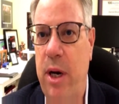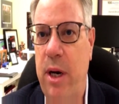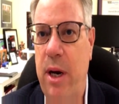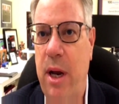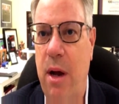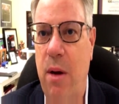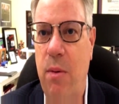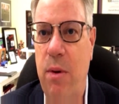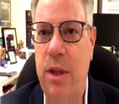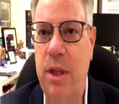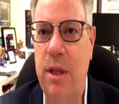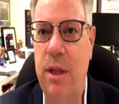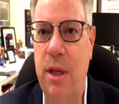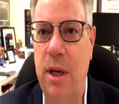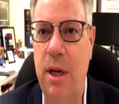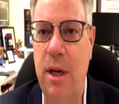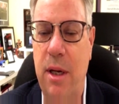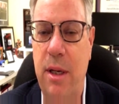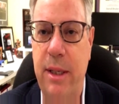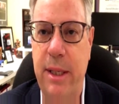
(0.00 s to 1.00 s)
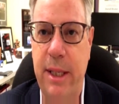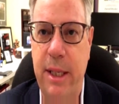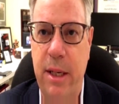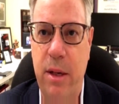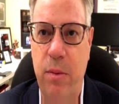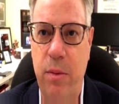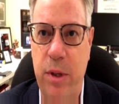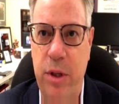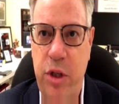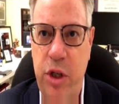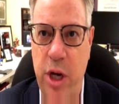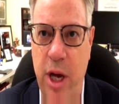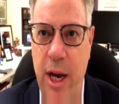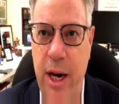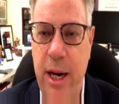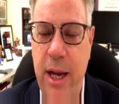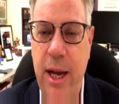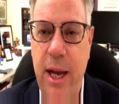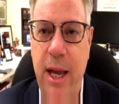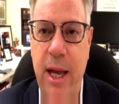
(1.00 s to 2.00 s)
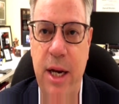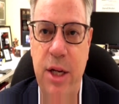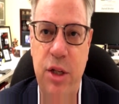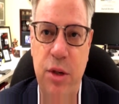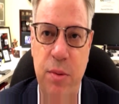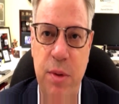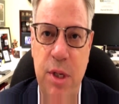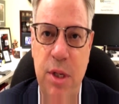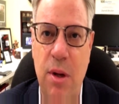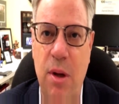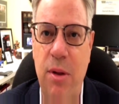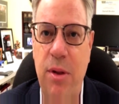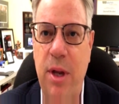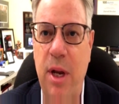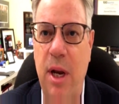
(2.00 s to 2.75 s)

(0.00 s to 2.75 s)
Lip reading: 2021 and she was released by Canadian